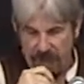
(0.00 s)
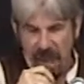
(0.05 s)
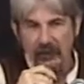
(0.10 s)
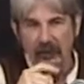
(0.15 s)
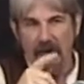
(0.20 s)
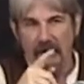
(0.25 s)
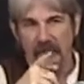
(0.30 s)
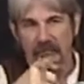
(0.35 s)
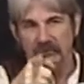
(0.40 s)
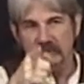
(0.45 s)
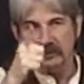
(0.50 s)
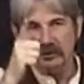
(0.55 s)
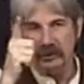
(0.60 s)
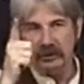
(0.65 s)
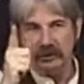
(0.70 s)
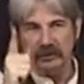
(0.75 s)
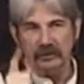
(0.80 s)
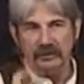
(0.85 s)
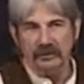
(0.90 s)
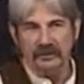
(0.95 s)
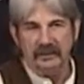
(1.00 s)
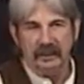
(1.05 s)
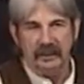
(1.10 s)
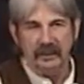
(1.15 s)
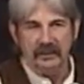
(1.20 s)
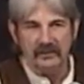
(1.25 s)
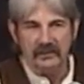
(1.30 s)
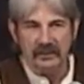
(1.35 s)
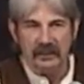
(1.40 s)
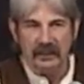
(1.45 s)
you know, I'm sure
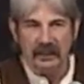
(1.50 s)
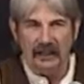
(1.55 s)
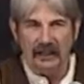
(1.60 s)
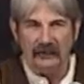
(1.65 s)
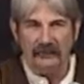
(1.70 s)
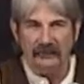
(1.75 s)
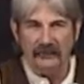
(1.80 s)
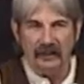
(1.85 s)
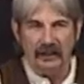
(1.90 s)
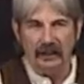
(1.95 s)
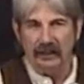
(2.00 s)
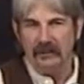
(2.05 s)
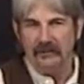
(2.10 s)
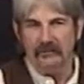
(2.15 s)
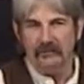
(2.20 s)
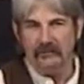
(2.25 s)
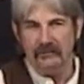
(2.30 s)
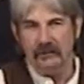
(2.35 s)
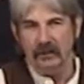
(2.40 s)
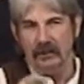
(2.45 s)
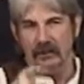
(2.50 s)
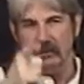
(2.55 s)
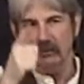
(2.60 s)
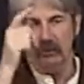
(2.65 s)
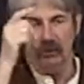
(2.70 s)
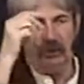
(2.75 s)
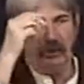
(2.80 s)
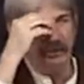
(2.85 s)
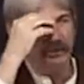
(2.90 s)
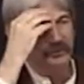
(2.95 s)
Kelly's class, I, I don't know
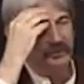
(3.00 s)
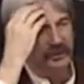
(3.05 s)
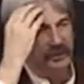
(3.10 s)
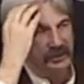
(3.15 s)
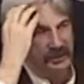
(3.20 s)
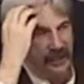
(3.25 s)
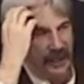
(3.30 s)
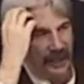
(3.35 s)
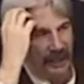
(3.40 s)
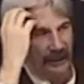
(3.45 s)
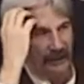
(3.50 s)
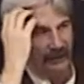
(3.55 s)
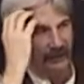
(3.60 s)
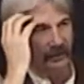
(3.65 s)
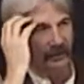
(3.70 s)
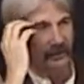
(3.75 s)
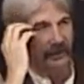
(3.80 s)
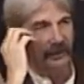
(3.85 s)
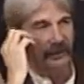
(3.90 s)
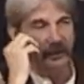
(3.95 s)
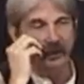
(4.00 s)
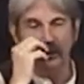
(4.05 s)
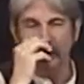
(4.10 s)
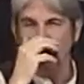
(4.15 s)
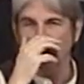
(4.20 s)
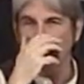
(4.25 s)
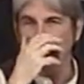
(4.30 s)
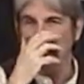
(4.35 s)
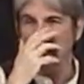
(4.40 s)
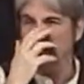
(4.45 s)
where she's at in
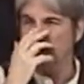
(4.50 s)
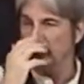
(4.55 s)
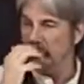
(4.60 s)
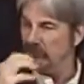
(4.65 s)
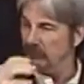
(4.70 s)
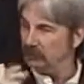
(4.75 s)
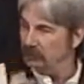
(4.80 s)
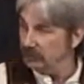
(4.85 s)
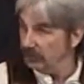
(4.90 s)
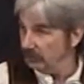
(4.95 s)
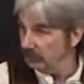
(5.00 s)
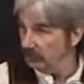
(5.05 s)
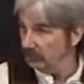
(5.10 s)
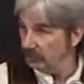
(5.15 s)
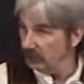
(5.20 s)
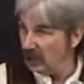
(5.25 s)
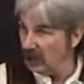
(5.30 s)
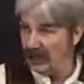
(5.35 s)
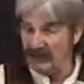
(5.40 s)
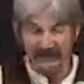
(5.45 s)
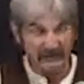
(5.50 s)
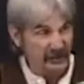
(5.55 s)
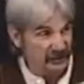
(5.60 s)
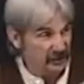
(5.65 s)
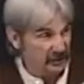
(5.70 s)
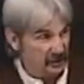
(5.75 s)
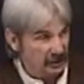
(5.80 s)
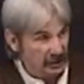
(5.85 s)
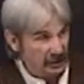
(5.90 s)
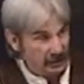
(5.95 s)
her class, but when you get in the
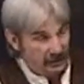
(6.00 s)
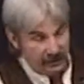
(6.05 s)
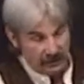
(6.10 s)
prophets,